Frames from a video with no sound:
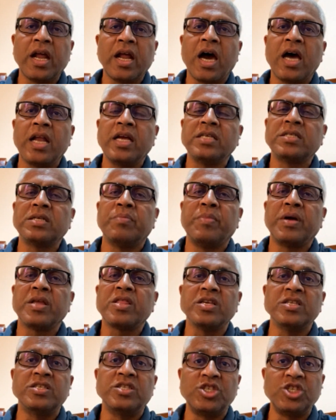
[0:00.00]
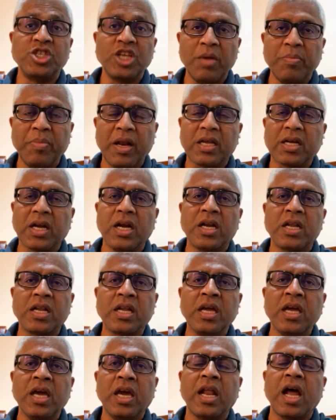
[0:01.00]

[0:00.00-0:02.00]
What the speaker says: Iran is a much stable country.